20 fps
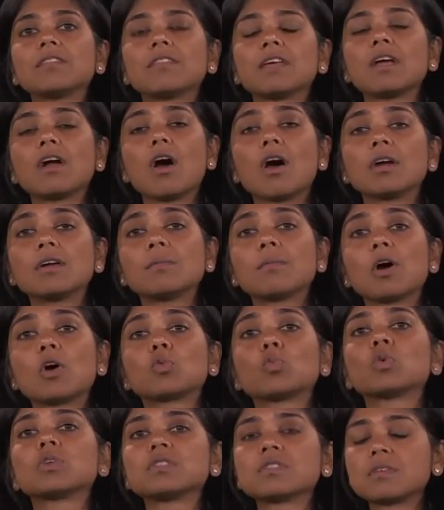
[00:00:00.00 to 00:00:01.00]
think hard
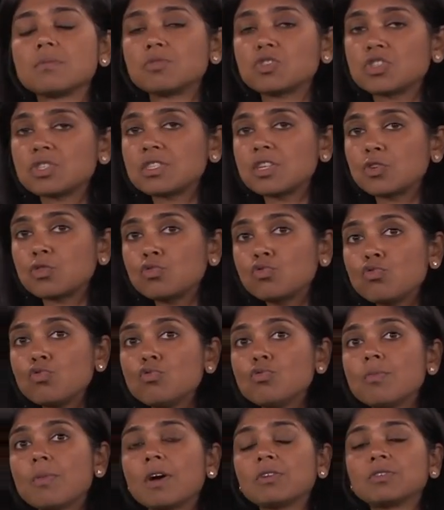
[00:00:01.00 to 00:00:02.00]
about what assumptions are
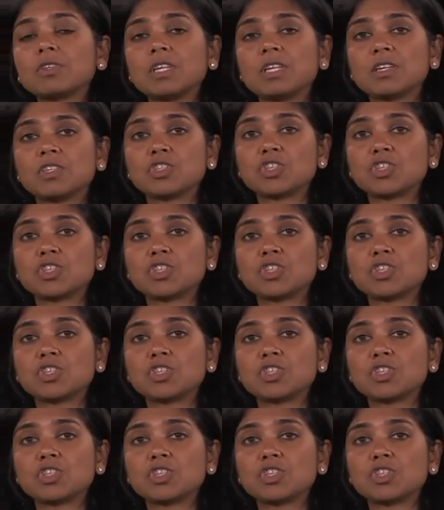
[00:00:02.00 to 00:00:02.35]
true about the data